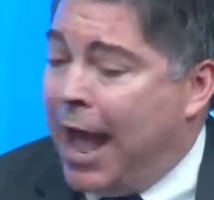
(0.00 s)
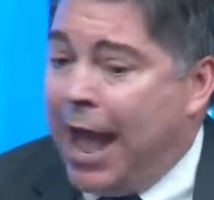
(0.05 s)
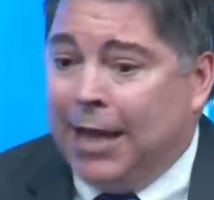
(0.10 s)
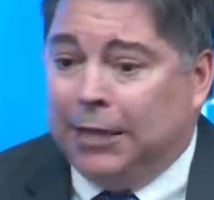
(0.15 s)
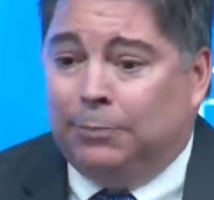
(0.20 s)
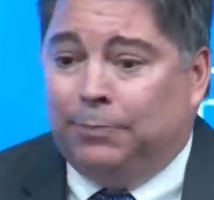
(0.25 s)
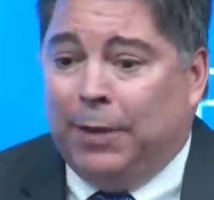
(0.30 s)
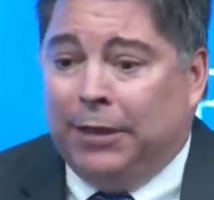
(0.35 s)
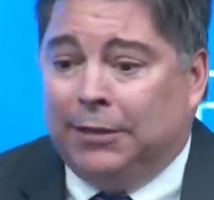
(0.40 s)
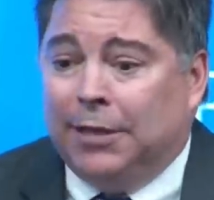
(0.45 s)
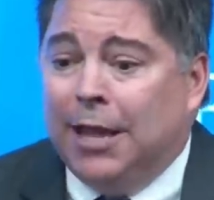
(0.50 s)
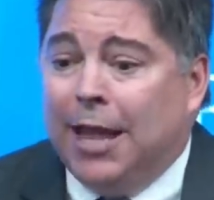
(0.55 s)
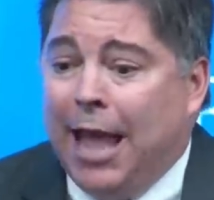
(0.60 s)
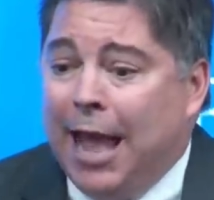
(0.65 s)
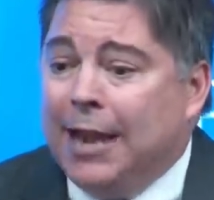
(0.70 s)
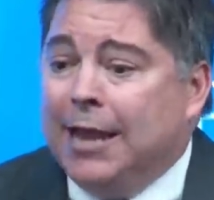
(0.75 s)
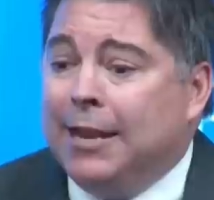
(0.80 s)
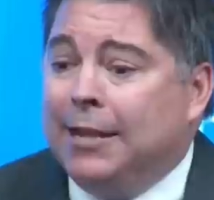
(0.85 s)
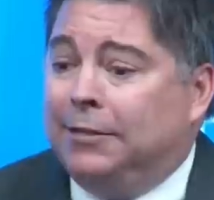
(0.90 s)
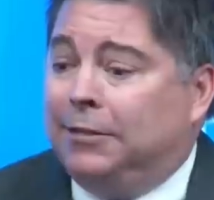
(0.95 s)
aspect
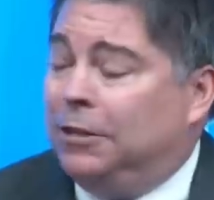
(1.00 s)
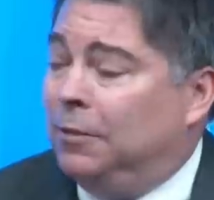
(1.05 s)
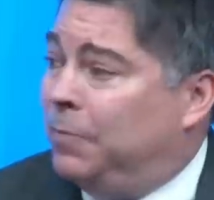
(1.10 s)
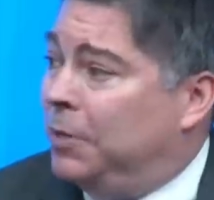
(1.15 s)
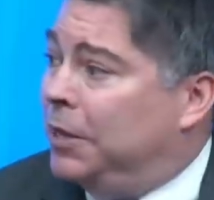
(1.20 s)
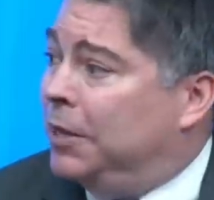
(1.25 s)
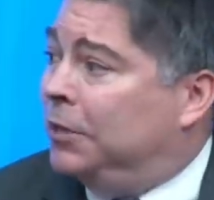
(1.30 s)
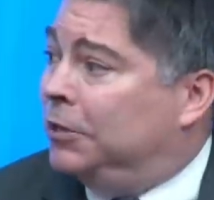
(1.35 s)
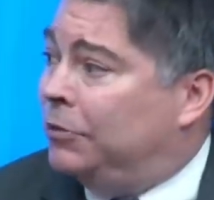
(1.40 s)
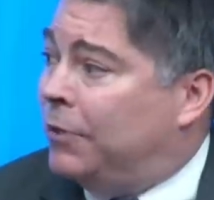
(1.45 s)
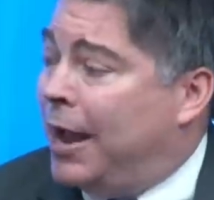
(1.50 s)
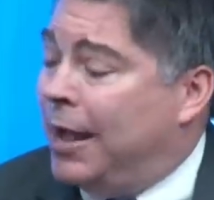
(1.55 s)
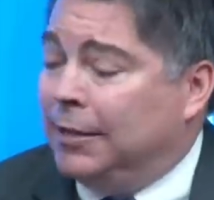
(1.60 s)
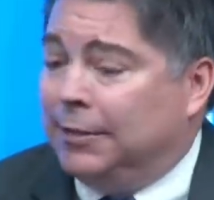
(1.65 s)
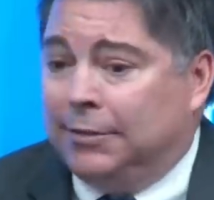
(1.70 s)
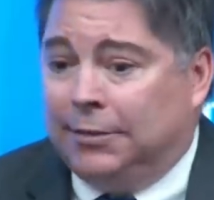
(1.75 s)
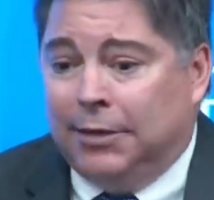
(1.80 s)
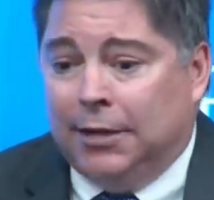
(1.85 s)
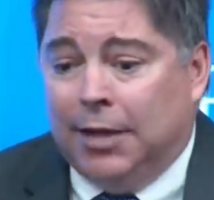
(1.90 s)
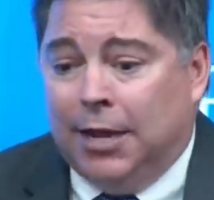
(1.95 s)
and needs to be
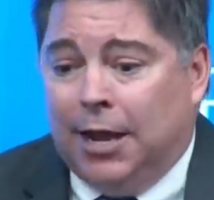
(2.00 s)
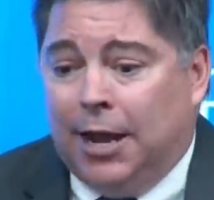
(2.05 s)
addressed.